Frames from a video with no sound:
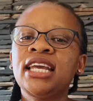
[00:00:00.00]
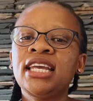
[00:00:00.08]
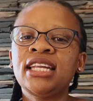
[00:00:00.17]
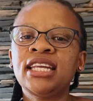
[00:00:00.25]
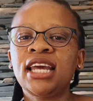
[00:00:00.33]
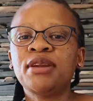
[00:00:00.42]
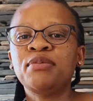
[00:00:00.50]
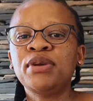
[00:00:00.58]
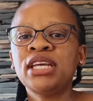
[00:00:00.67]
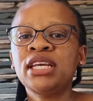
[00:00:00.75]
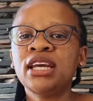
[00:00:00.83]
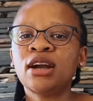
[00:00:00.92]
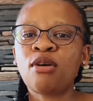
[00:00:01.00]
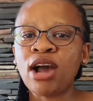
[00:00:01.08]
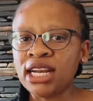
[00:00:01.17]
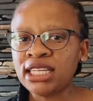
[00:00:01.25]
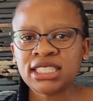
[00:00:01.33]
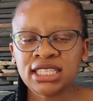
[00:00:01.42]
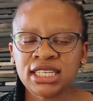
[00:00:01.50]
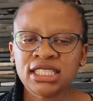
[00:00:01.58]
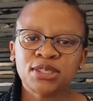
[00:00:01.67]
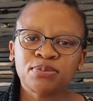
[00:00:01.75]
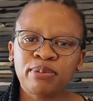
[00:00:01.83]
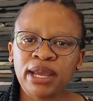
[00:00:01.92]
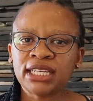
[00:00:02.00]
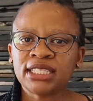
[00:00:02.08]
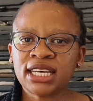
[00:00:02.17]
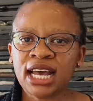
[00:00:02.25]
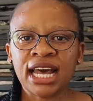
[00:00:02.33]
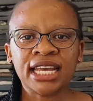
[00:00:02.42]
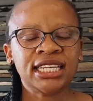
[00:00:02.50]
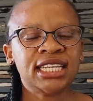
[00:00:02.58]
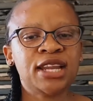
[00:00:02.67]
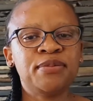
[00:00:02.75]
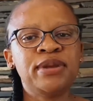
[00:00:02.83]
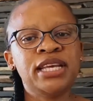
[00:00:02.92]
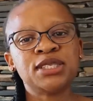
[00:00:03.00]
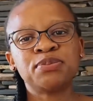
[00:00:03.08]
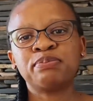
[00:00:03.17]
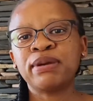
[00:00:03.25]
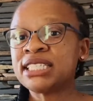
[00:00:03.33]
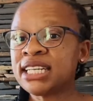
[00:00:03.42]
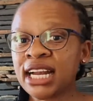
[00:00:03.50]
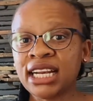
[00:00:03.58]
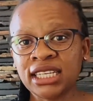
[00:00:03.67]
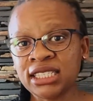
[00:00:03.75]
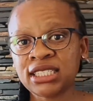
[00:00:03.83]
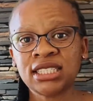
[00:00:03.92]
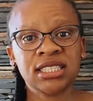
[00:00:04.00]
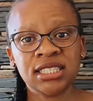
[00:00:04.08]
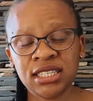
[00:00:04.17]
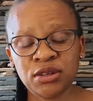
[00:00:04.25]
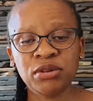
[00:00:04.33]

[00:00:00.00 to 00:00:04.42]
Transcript: it can be a quality inspector, it can be a specialist in